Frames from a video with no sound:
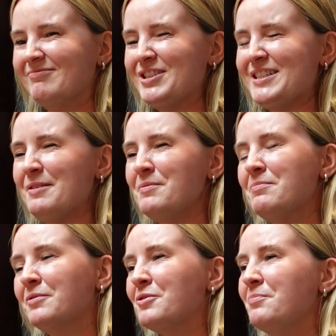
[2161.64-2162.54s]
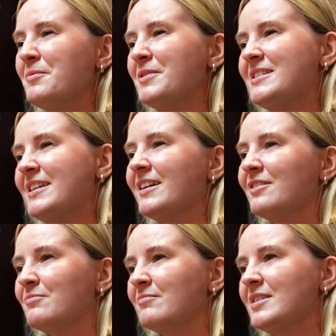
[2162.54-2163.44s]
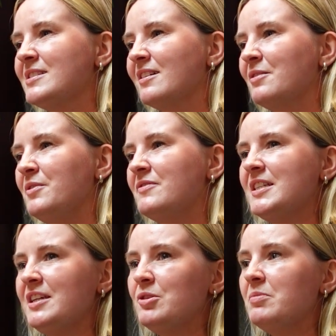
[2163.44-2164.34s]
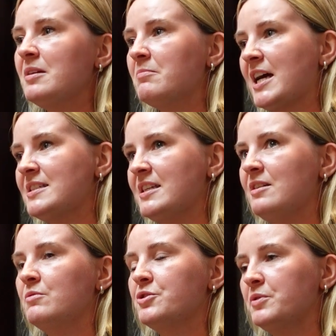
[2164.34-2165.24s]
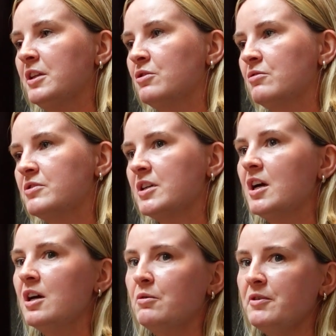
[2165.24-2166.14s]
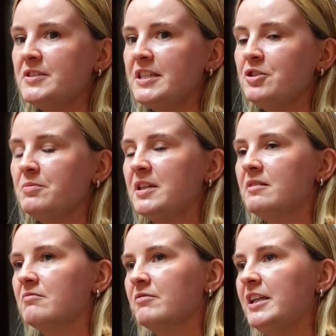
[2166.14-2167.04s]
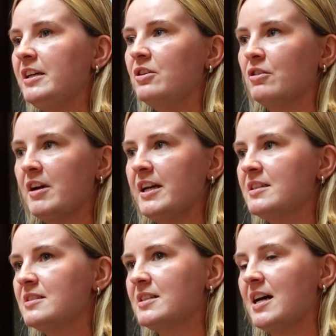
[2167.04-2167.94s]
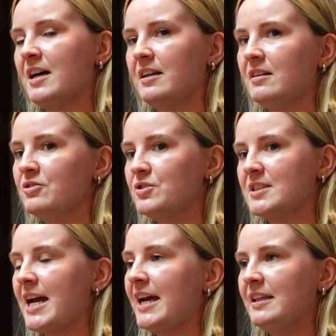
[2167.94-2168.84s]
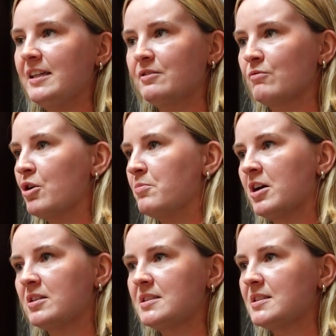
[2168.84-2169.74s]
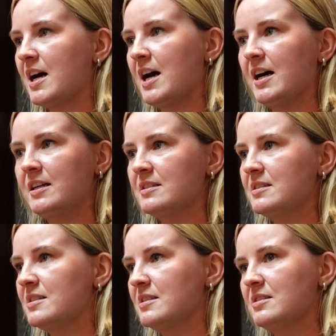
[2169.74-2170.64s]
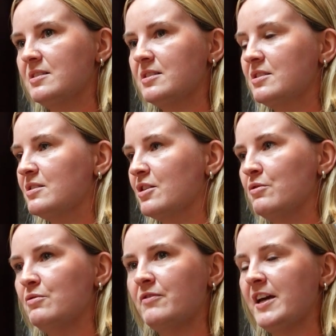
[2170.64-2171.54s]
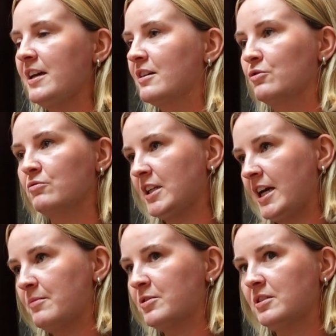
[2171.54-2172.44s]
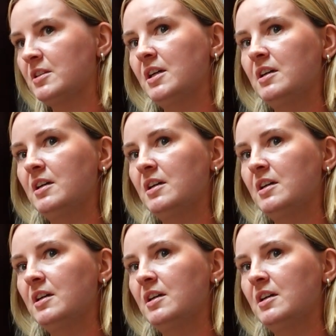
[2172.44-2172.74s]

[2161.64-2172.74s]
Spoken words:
I'd say people could be a bit sick of them. It's like, we've seen you being messy, which we loved. We've seen you being really curated and just alien robots and so fake and unrelatable.